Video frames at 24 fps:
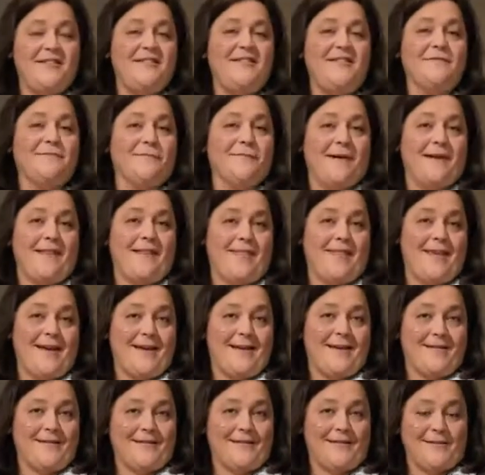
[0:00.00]
on different
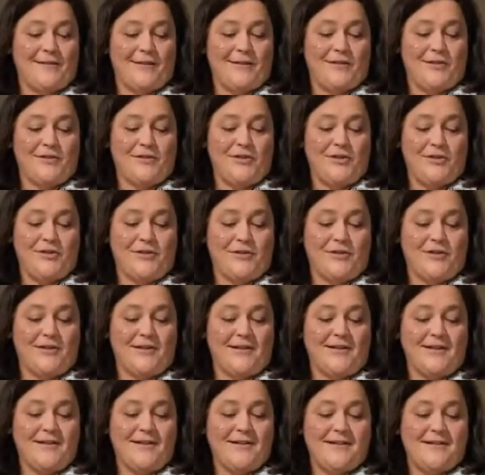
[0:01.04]
things this
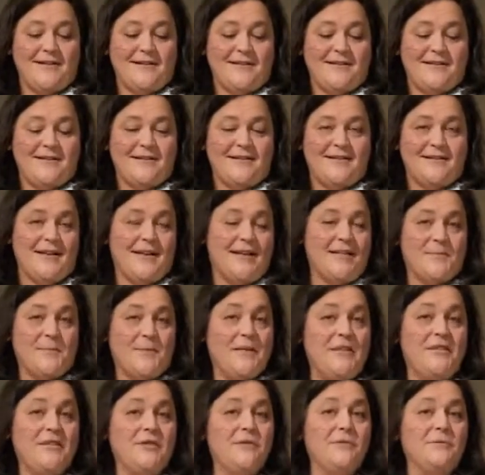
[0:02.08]
year. And as
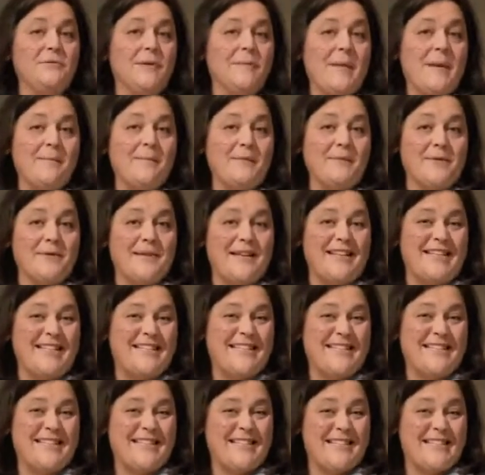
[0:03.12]
we do, remember
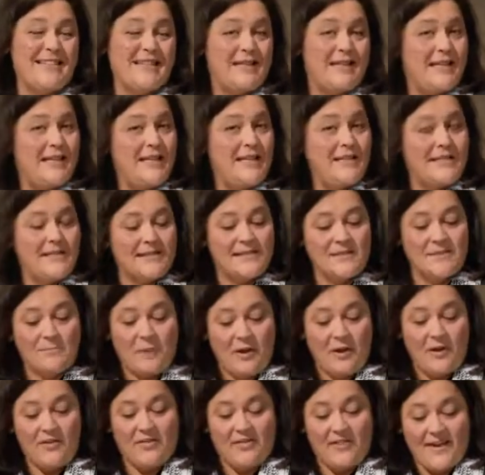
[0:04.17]
it's in the
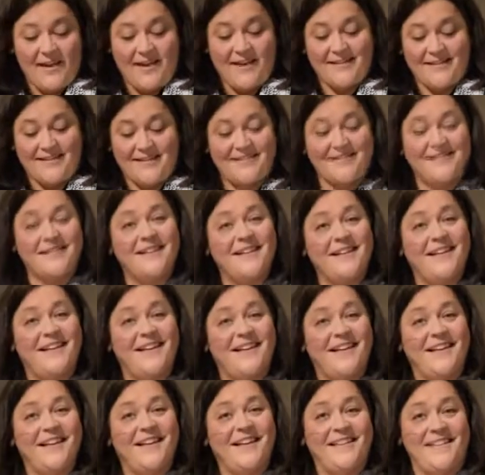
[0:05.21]
small things
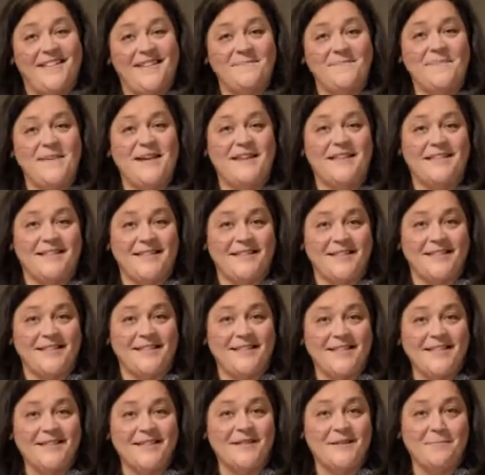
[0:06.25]
that makes this
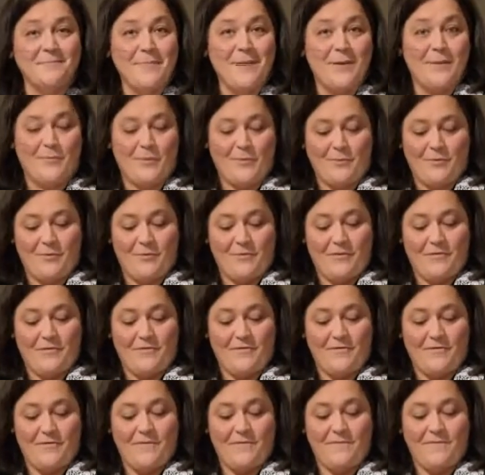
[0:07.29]
season memorable.